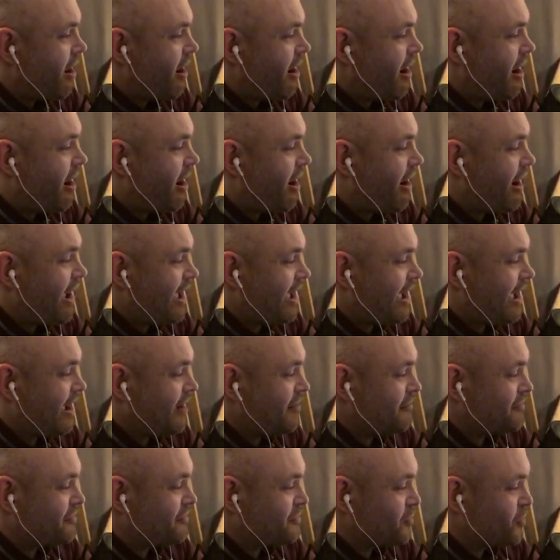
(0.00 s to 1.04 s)
I
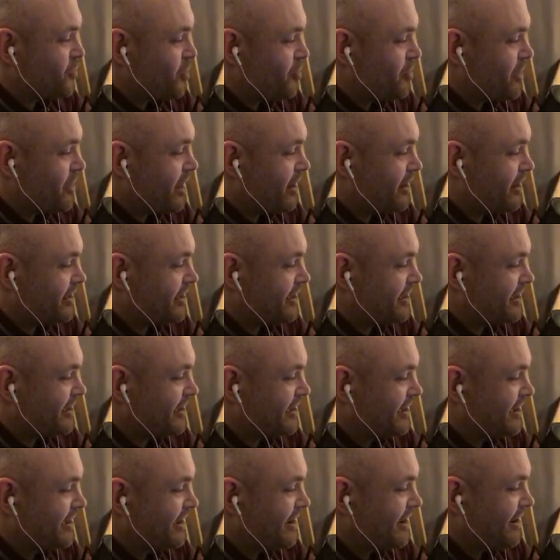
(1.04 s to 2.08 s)
have thought about it.
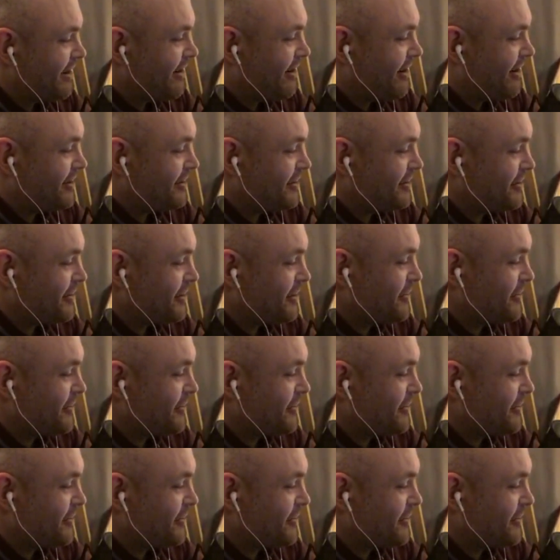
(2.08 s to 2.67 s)
I don't know.